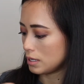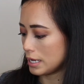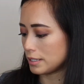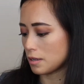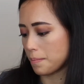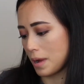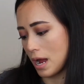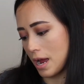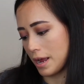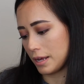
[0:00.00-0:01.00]
It's
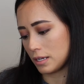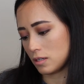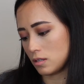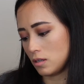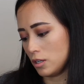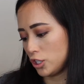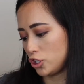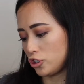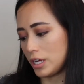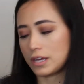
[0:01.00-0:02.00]
by
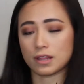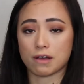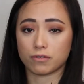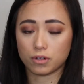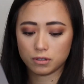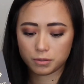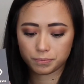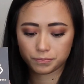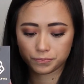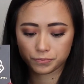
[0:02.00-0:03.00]
Street Level.
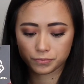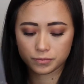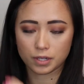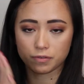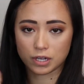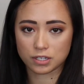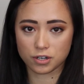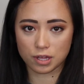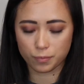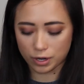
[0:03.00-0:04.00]
If you guys
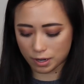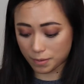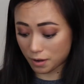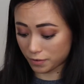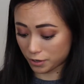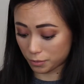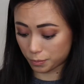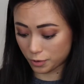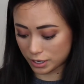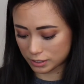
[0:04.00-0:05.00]
know that brand, I'm not very good
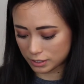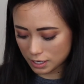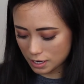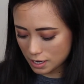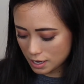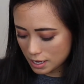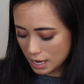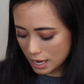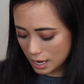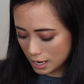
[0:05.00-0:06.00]
with brands.
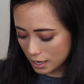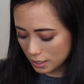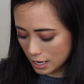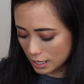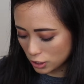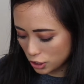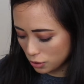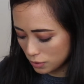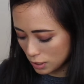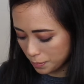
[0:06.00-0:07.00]
And it has
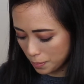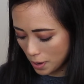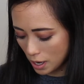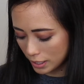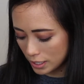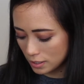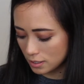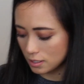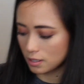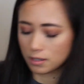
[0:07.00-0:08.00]
2 zipper
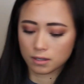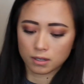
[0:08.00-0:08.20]
pockets.